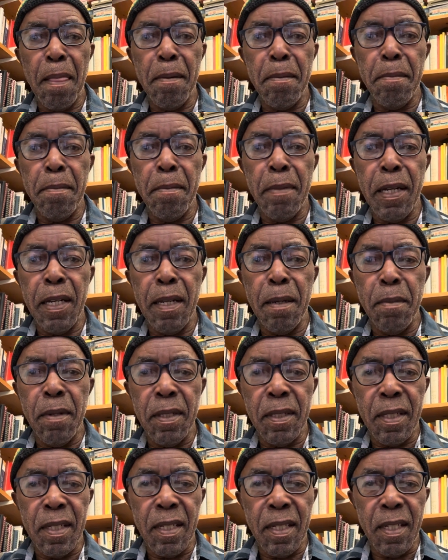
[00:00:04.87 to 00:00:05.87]
My name
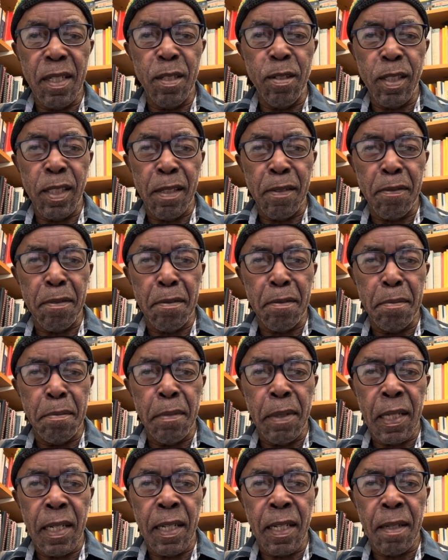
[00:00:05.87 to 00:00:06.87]
is Joseph
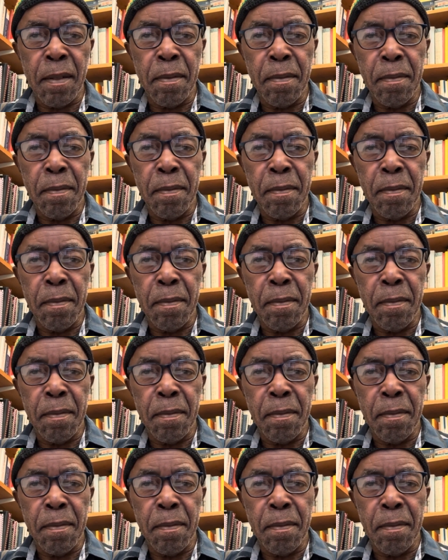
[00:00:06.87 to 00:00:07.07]
Mbele.